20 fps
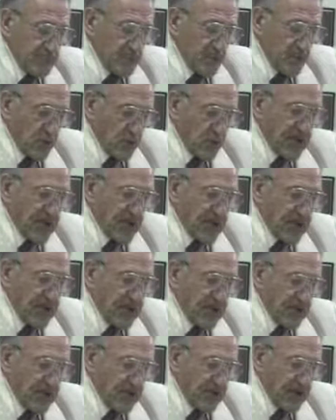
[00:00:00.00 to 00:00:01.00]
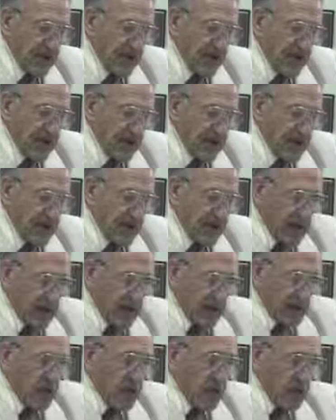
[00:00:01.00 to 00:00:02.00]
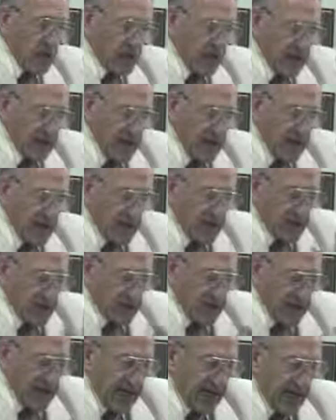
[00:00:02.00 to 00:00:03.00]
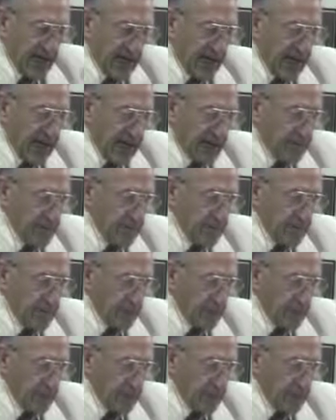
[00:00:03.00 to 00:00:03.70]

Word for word: What we see, we do get. now, take Abraham.